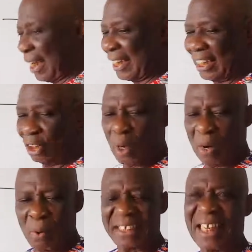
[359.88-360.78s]
That is
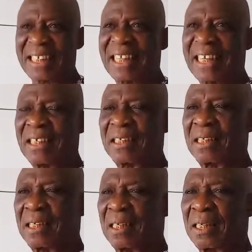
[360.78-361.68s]
where we started.
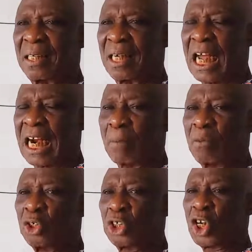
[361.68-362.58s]
And
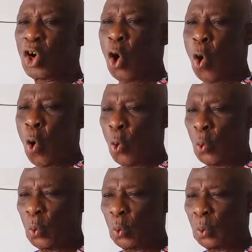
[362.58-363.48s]
I'm using O